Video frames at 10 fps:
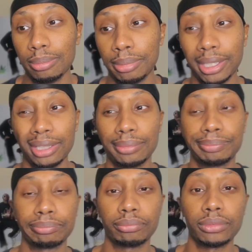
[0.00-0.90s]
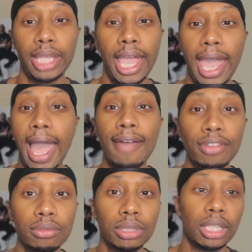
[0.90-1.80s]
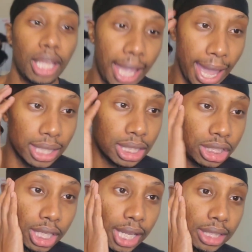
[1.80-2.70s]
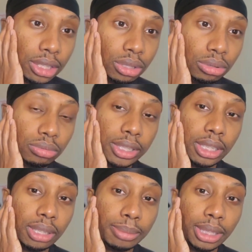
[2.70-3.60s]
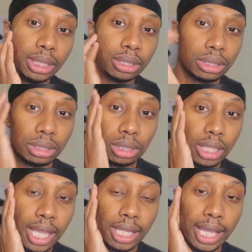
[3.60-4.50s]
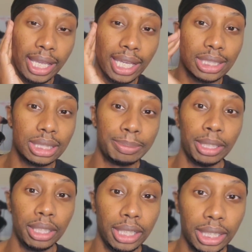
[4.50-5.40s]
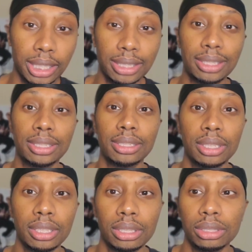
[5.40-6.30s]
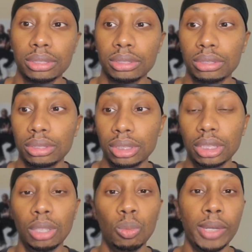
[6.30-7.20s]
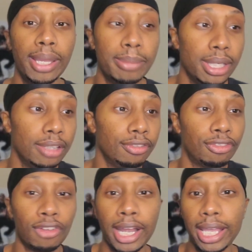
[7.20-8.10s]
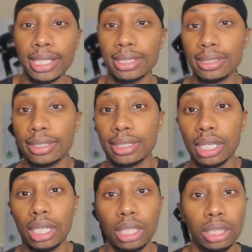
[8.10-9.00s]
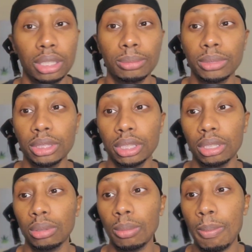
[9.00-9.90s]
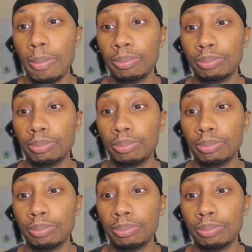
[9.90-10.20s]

But they haven't really had the chance to really be like experience, you know, women, friends, you know,